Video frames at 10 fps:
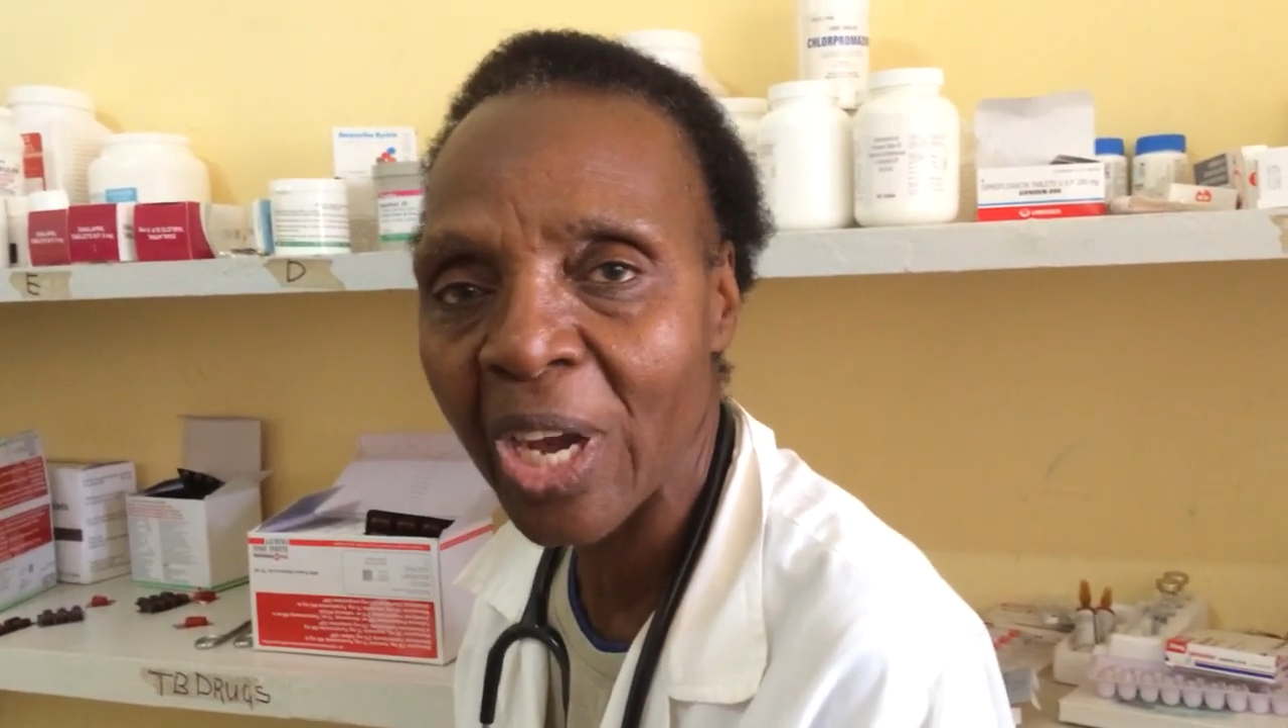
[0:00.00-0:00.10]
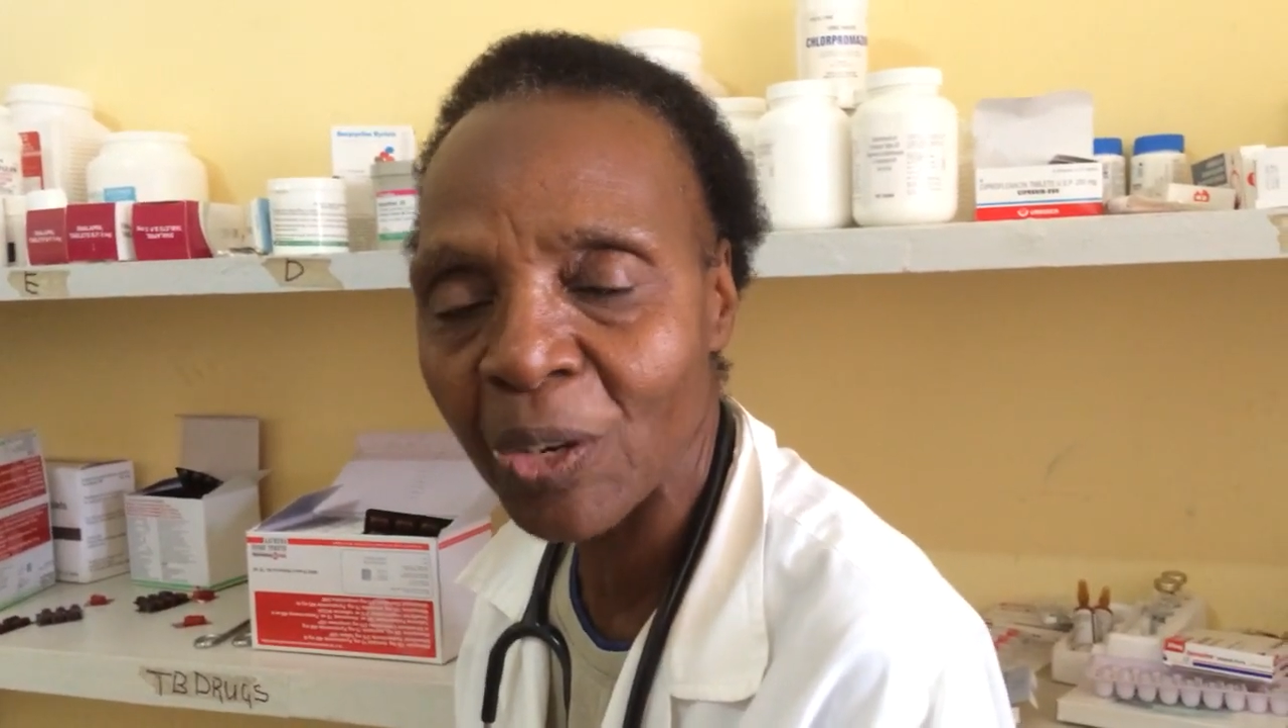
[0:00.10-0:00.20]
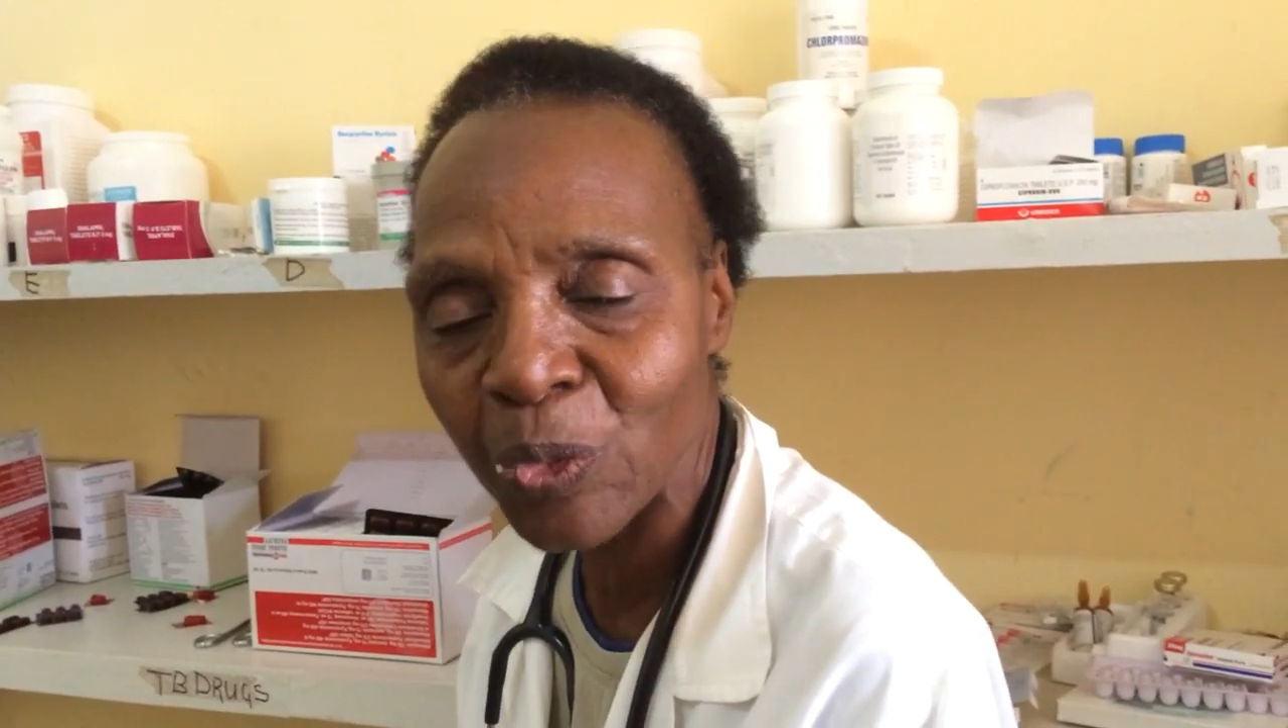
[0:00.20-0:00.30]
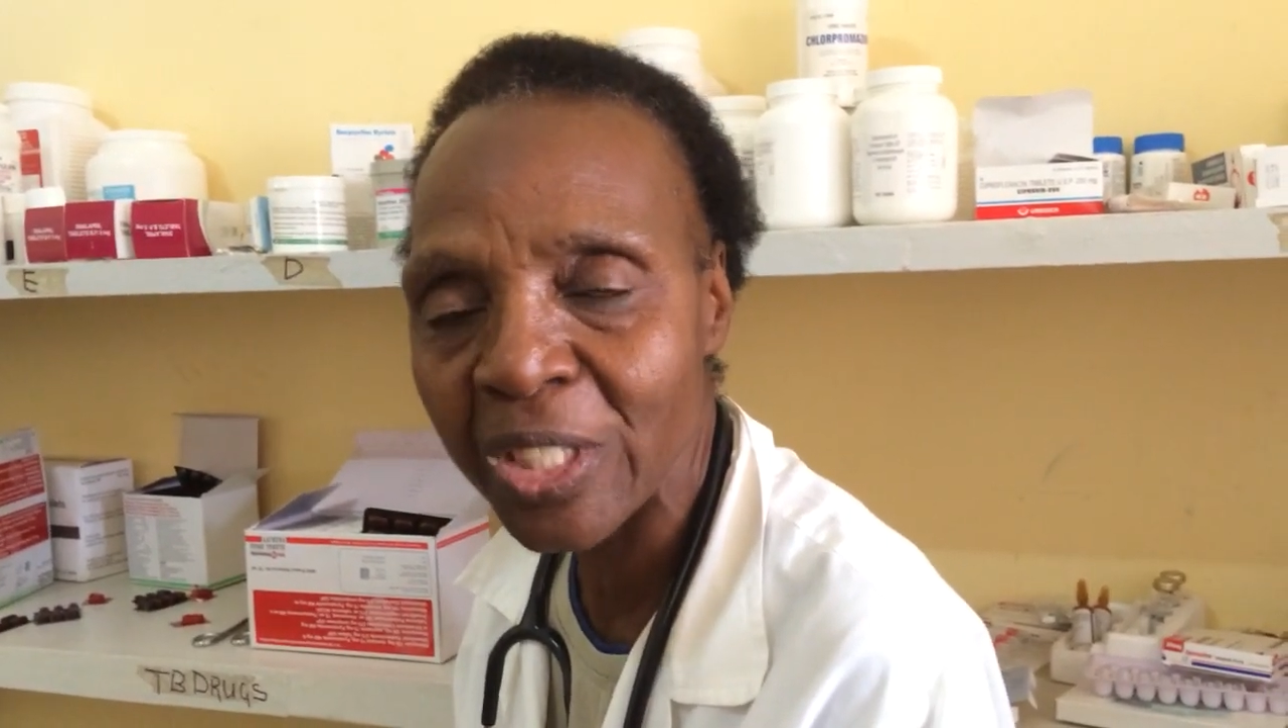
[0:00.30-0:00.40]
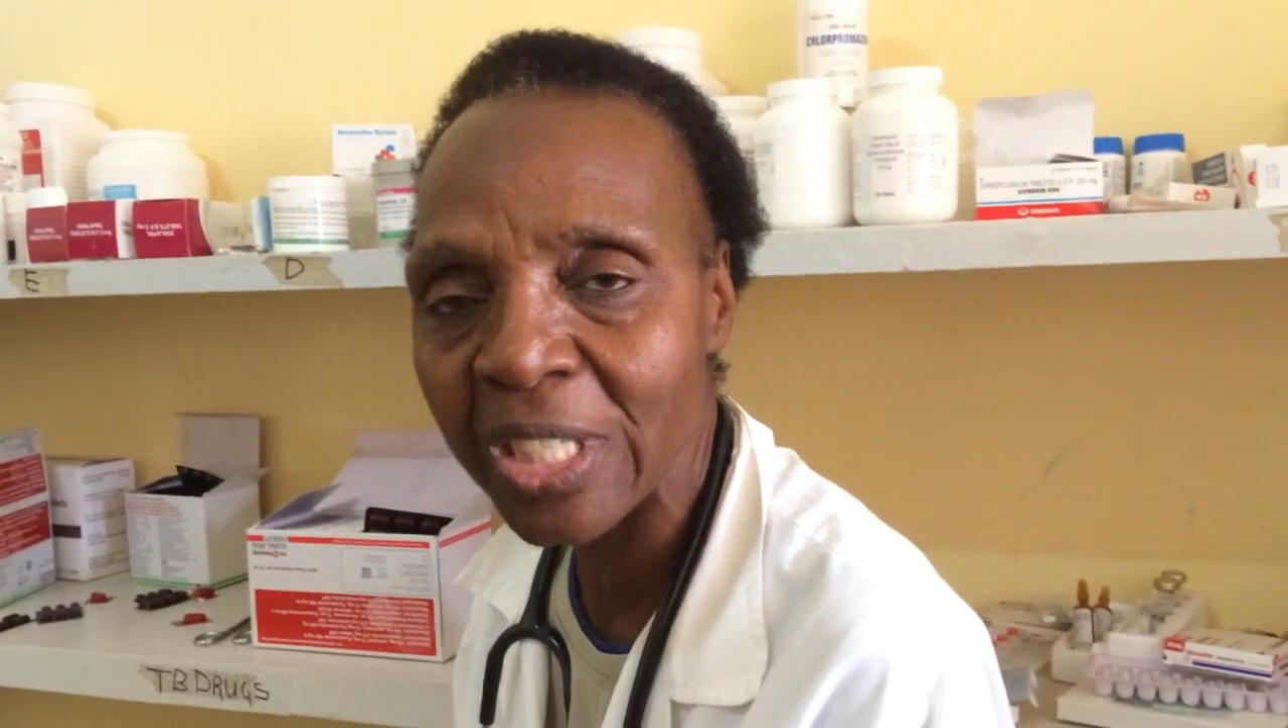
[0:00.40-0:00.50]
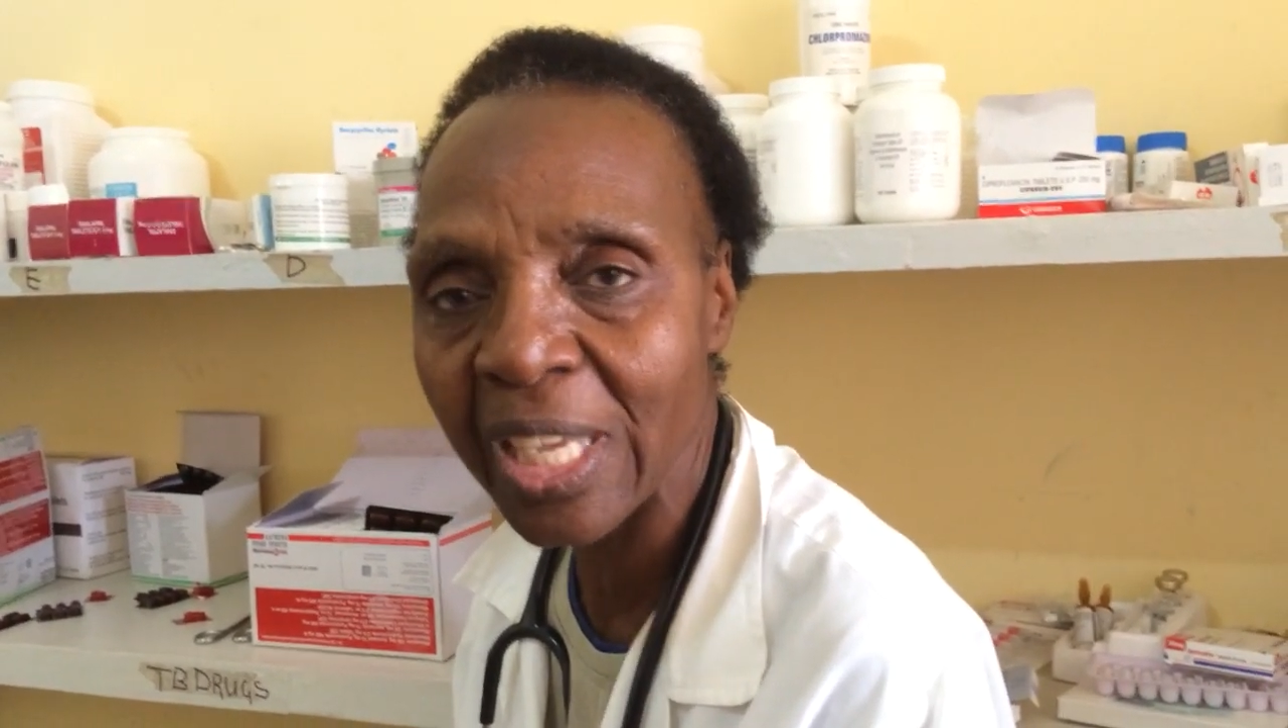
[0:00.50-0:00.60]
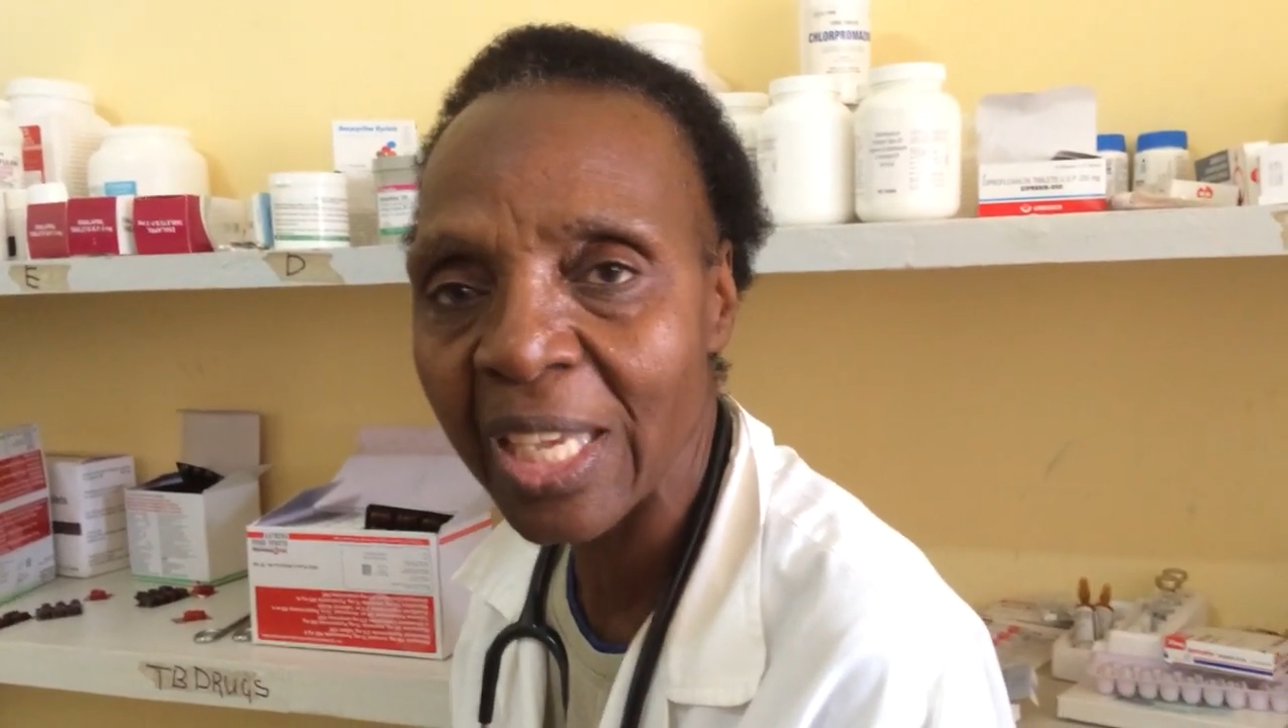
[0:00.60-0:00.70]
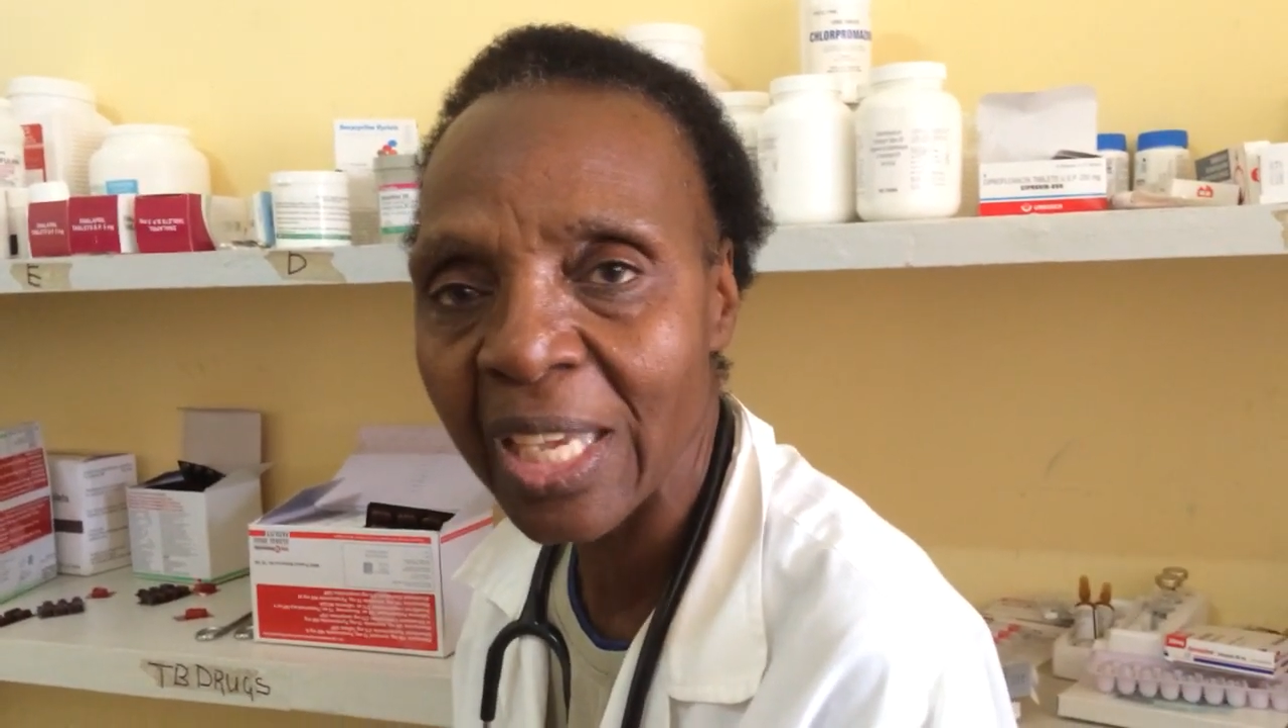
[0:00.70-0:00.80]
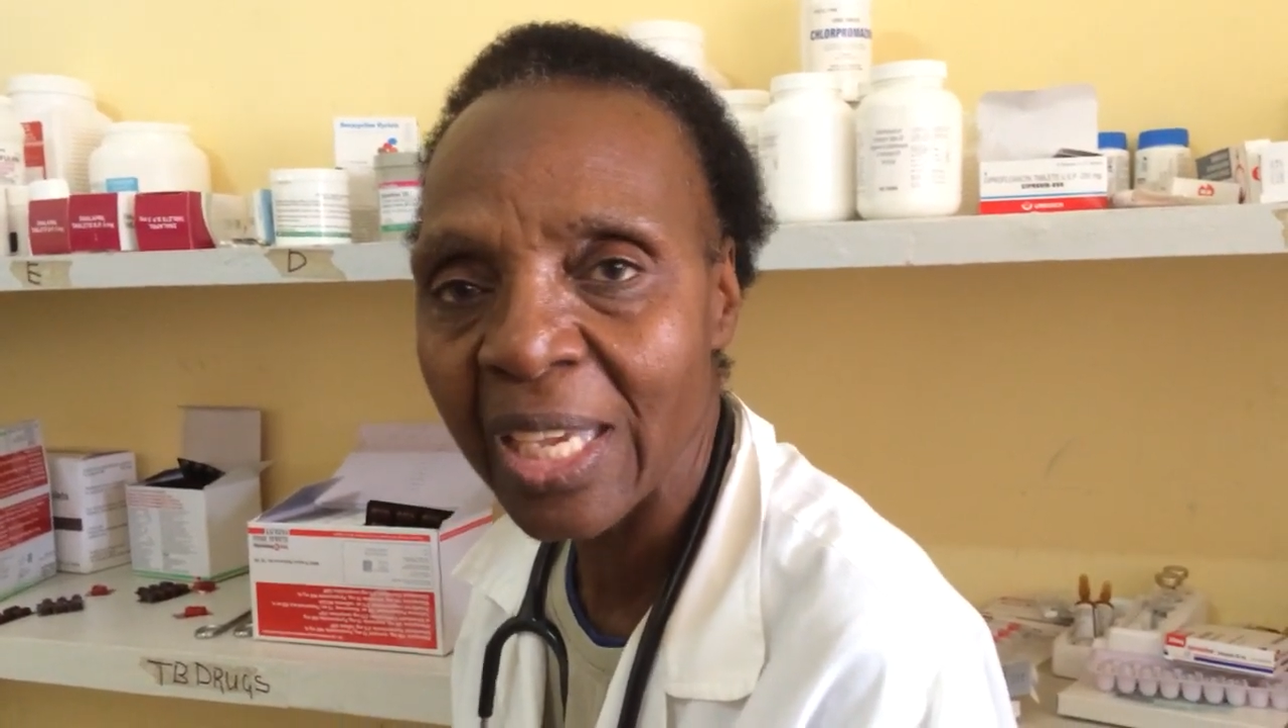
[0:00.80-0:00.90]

out here.